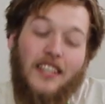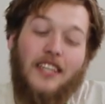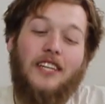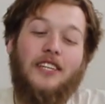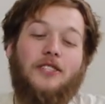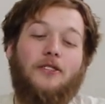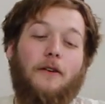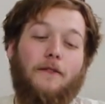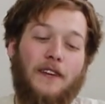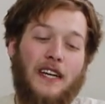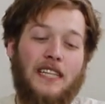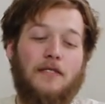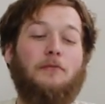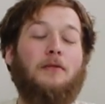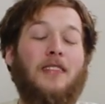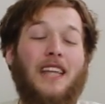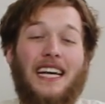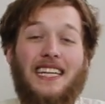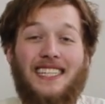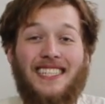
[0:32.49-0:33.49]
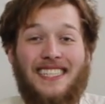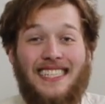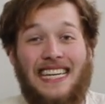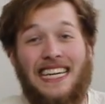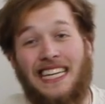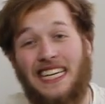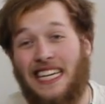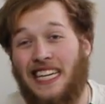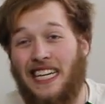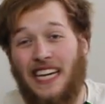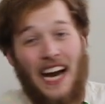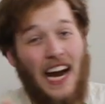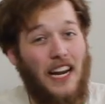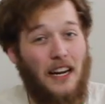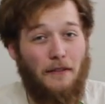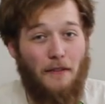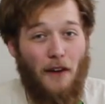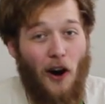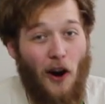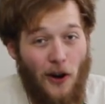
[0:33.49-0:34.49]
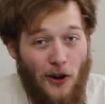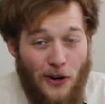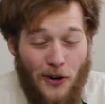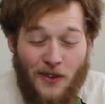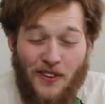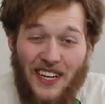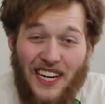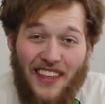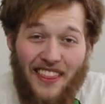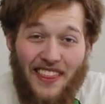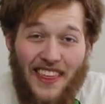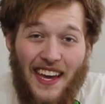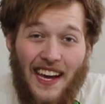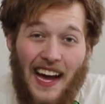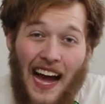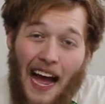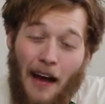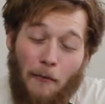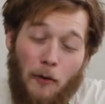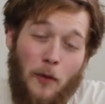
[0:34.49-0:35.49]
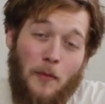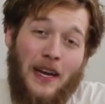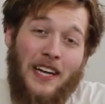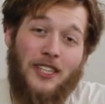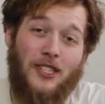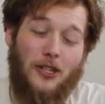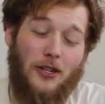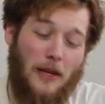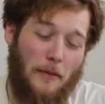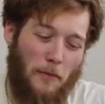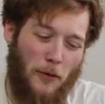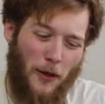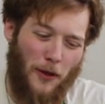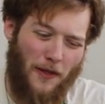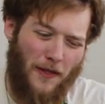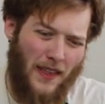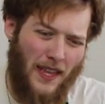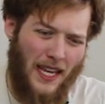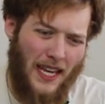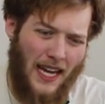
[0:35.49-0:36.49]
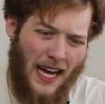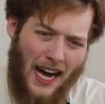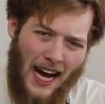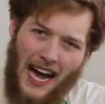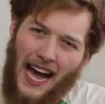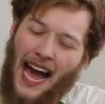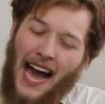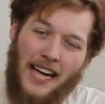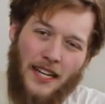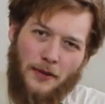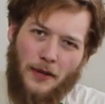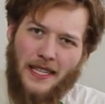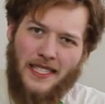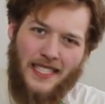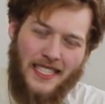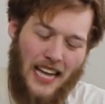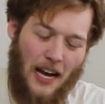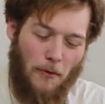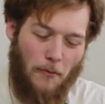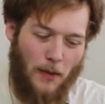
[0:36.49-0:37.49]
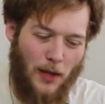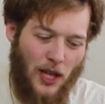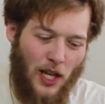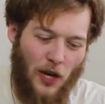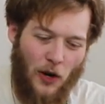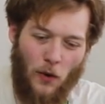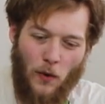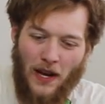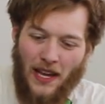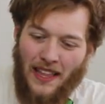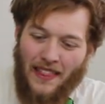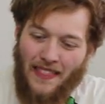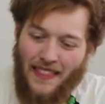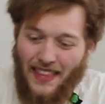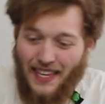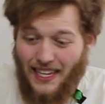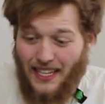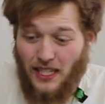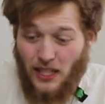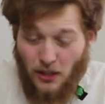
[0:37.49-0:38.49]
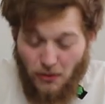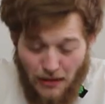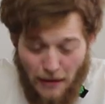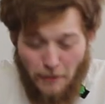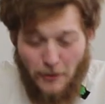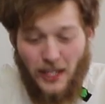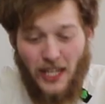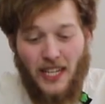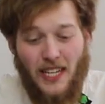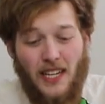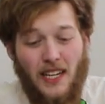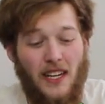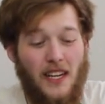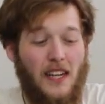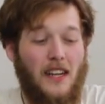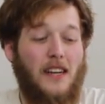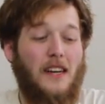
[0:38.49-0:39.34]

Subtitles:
So if you guys would like to send any kind of art or anything, I will make sure to put the address down below in the description.